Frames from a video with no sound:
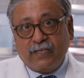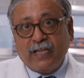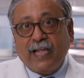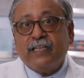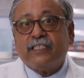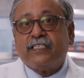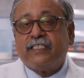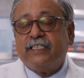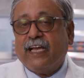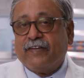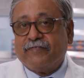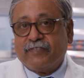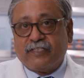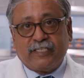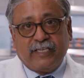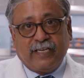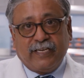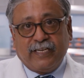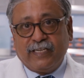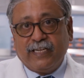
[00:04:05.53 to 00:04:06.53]
It's
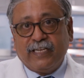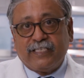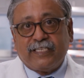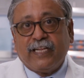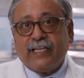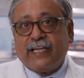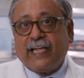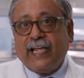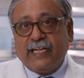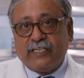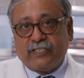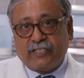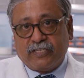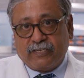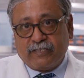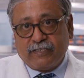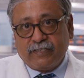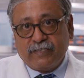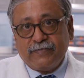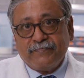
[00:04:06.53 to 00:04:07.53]
devastating. It's like cancer.